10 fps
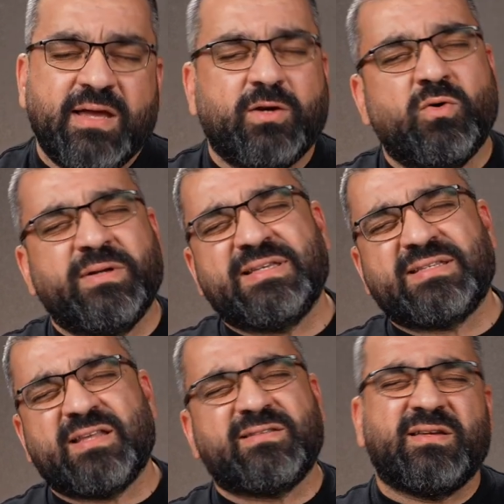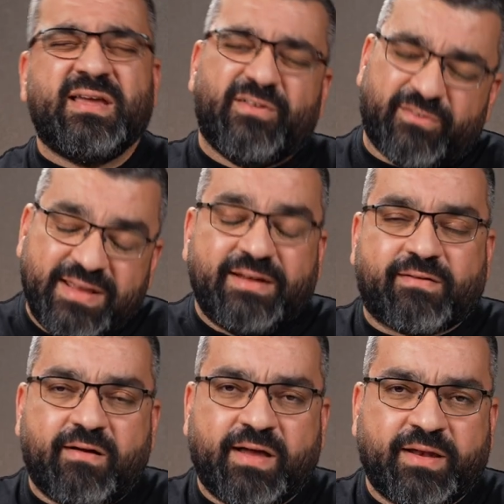No, it is not real
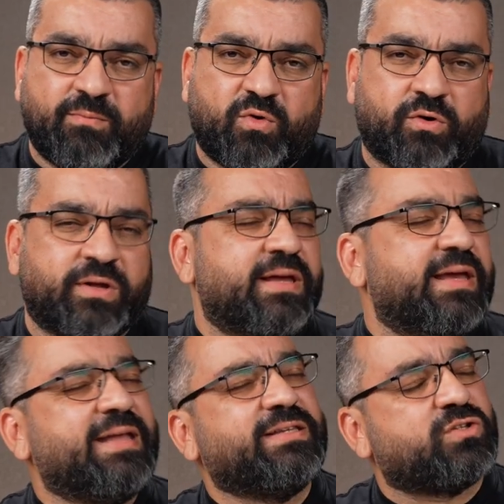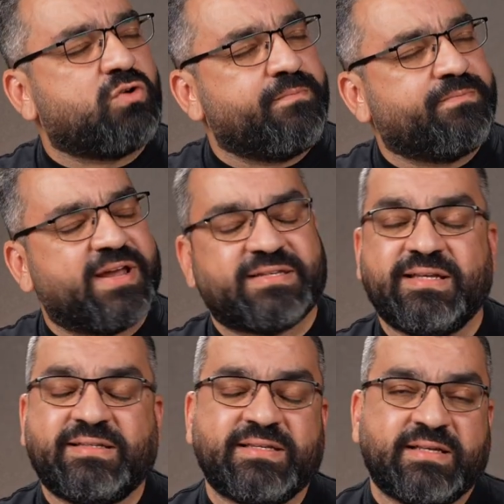RAW anymore. It is compressed,
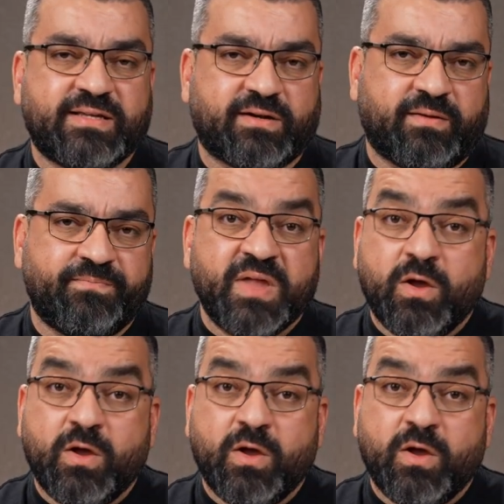it is et cetera.